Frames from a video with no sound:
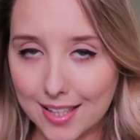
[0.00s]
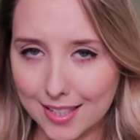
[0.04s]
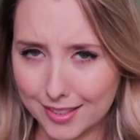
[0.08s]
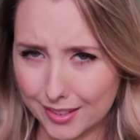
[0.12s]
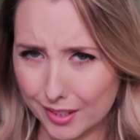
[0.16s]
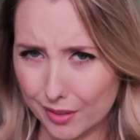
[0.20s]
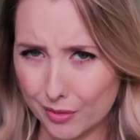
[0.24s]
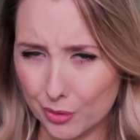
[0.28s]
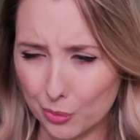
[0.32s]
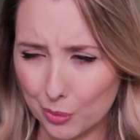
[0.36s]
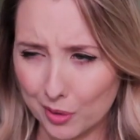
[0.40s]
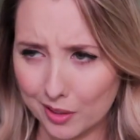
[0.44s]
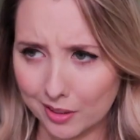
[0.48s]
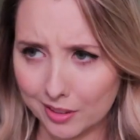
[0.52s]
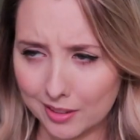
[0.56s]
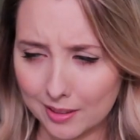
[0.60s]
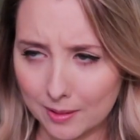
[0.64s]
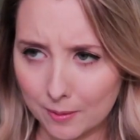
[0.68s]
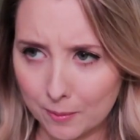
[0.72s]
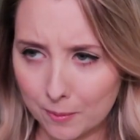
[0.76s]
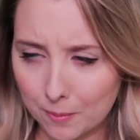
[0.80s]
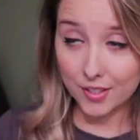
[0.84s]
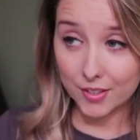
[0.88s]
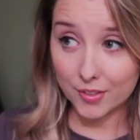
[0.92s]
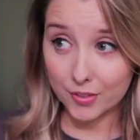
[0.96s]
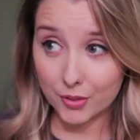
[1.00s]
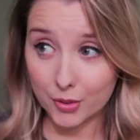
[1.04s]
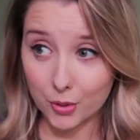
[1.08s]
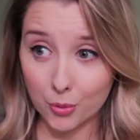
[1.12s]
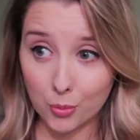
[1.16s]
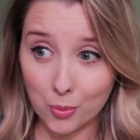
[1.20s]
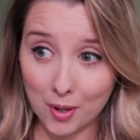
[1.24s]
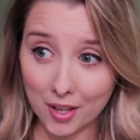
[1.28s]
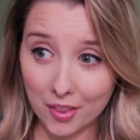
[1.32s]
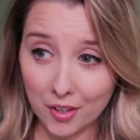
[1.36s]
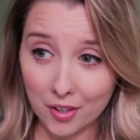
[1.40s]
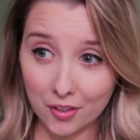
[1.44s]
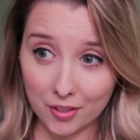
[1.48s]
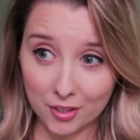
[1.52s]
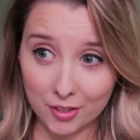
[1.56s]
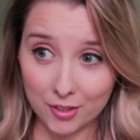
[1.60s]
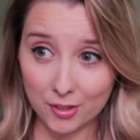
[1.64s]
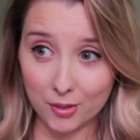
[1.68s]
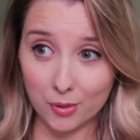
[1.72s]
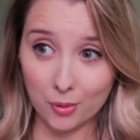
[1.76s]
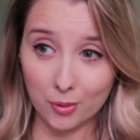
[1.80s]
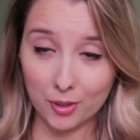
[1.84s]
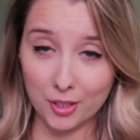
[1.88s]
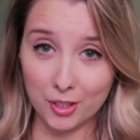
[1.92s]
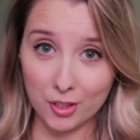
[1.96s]
Sounds weird. So whether this
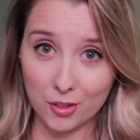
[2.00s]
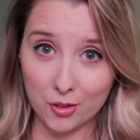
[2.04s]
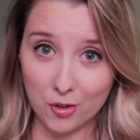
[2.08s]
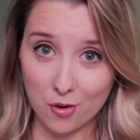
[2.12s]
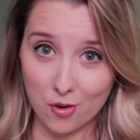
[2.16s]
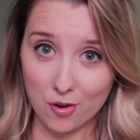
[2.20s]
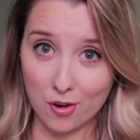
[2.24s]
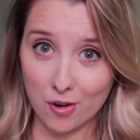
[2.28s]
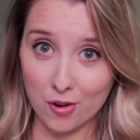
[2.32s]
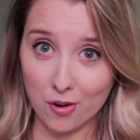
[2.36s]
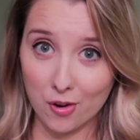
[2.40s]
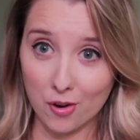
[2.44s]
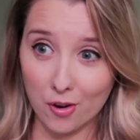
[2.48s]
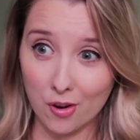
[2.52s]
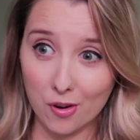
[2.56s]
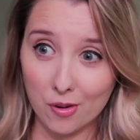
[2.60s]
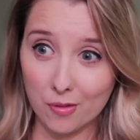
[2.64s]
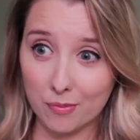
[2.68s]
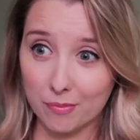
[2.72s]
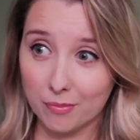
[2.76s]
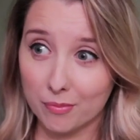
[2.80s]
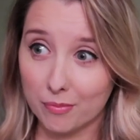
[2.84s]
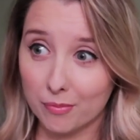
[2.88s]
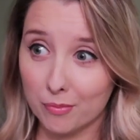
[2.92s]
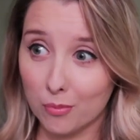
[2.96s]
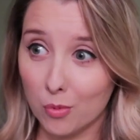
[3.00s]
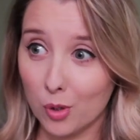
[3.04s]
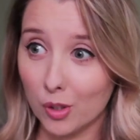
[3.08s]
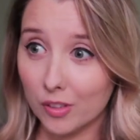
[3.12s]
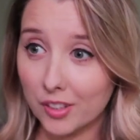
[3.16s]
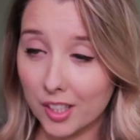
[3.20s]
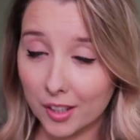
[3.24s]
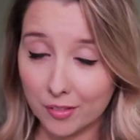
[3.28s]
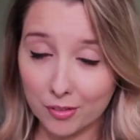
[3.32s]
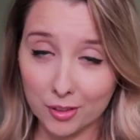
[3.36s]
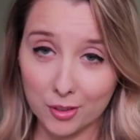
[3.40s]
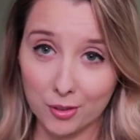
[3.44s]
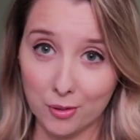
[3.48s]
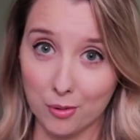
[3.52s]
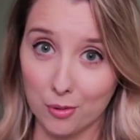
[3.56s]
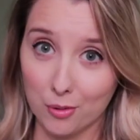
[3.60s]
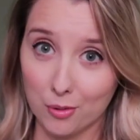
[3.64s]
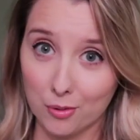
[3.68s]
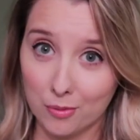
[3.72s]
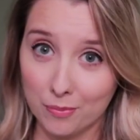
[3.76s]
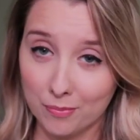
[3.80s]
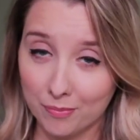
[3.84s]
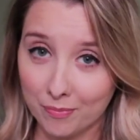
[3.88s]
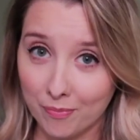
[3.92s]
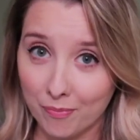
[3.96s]
story is true or not, we'll never
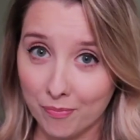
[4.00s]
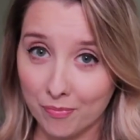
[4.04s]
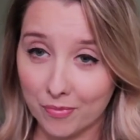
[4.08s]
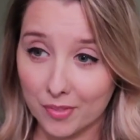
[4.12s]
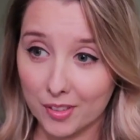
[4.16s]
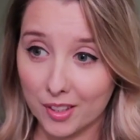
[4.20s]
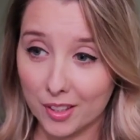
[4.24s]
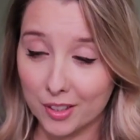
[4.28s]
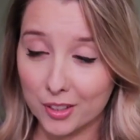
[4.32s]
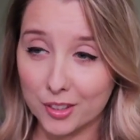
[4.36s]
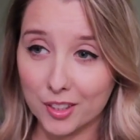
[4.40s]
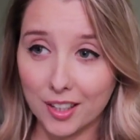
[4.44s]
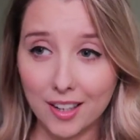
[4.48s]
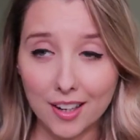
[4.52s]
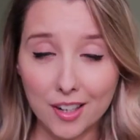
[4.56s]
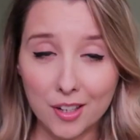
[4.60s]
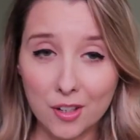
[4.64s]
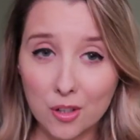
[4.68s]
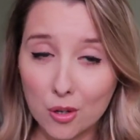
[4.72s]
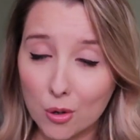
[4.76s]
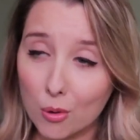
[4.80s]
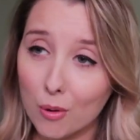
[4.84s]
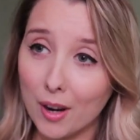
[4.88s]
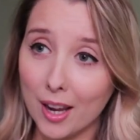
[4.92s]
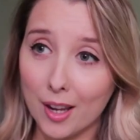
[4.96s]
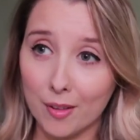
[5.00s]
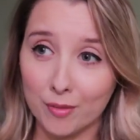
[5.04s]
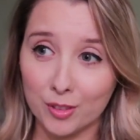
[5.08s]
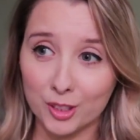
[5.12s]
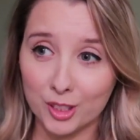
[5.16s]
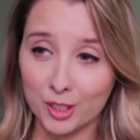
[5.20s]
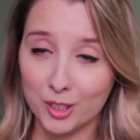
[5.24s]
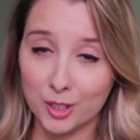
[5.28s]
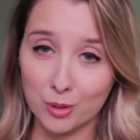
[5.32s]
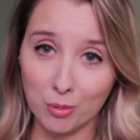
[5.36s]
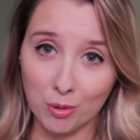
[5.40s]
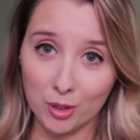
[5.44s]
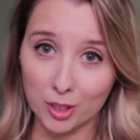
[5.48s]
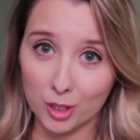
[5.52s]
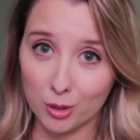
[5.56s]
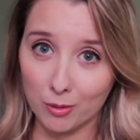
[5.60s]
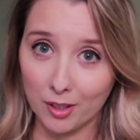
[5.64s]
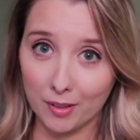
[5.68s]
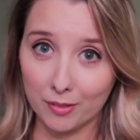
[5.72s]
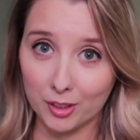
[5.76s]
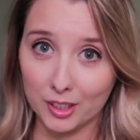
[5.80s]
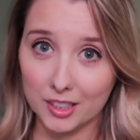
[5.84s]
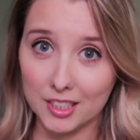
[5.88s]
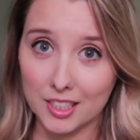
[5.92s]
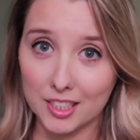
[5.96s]
know. There's no evidence
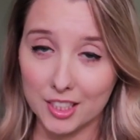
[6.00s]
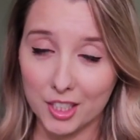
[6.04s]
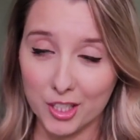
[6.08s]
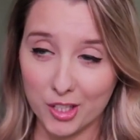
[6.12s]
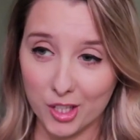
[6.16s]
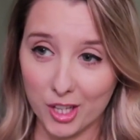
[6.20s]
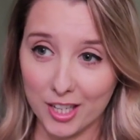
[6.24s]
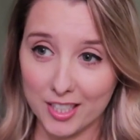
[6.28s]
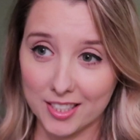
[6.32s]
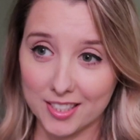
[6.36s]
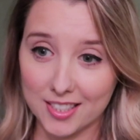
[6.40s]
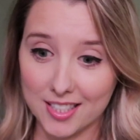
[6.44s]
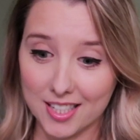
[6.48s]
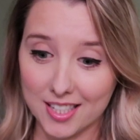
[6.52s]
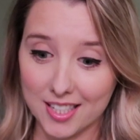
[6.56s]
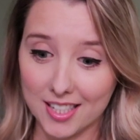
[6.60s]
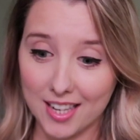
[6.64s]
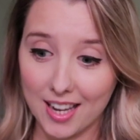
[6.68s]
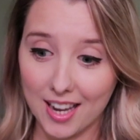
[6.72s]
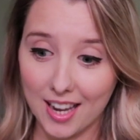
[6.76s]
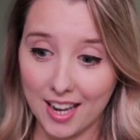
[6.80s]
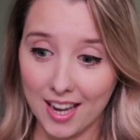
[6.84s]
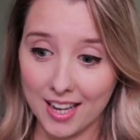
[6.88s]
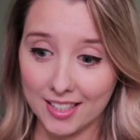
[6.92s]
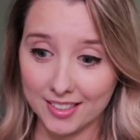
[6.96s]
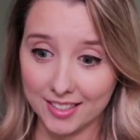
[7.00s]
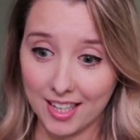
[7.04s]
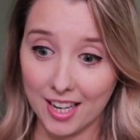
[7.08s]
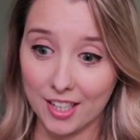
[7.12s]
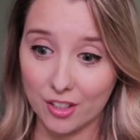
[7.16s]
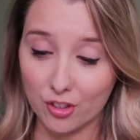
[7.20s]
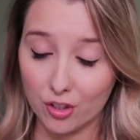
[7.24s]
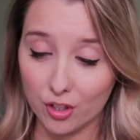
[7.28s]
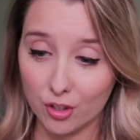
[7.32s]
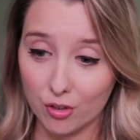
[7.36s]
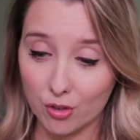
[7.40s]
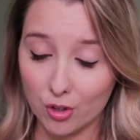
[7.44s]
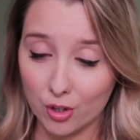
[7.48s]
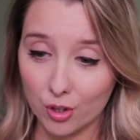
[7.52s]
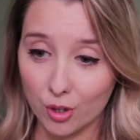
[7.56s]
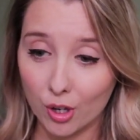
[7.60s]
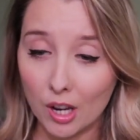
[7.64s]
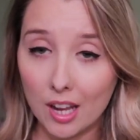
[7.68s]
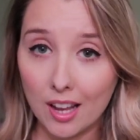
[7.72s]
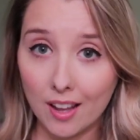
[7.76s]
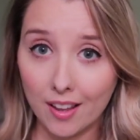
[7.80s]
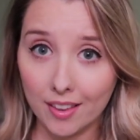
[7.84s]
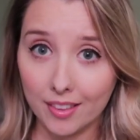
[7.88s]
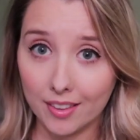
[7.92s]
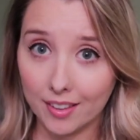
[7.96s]
whatsoever to suggest that it is actually true.
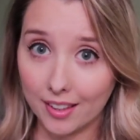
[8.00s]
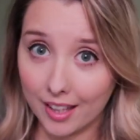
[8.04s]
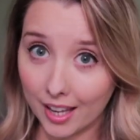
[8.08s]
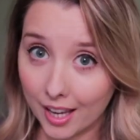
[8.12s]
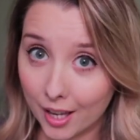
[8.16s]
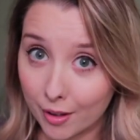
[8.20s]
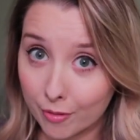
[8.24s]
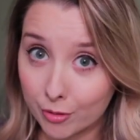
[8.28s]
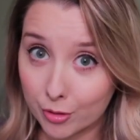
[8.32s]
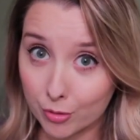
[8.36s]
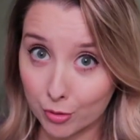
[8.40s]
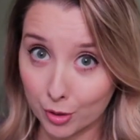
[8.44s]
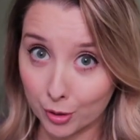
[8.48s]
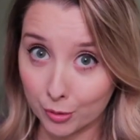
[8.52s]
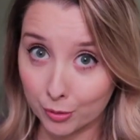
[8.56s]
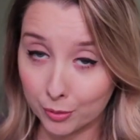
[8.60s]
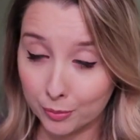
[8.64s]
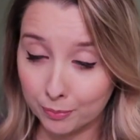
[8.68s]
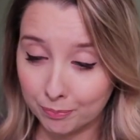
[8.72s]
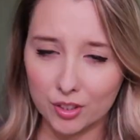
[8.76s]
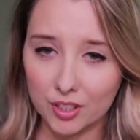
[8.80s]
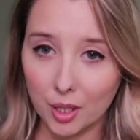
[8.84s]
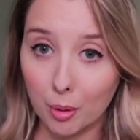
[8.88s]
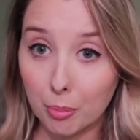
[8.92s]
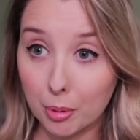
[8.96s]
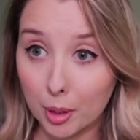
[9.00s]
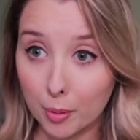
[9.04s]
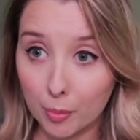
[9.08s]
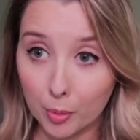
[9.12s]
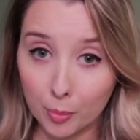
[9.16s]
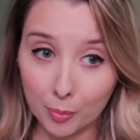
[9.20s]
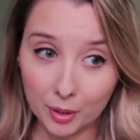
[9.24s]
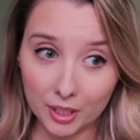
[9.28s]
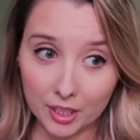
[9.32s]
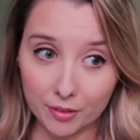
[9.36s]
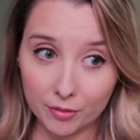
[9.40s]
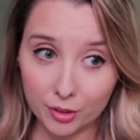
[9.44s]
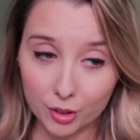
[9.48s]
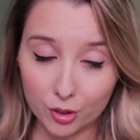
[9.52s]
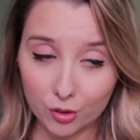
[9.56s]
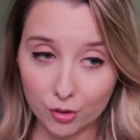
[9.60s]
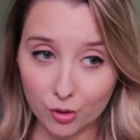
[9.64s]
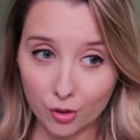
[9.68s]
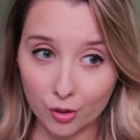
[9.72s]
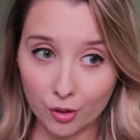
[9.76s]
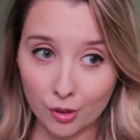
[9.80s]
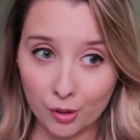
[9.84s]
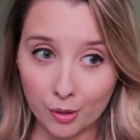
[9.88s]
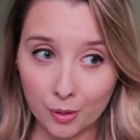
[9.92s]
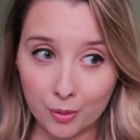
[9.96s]
The cave's real. Some people believe it's
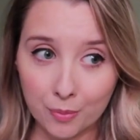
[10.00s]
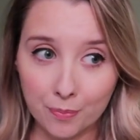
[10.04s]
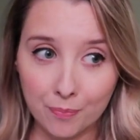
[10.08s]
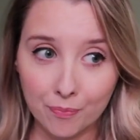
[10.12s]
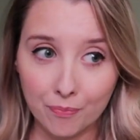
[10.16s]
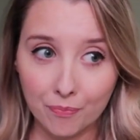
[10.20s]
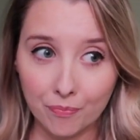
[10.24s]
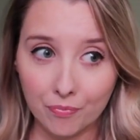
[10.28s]
true.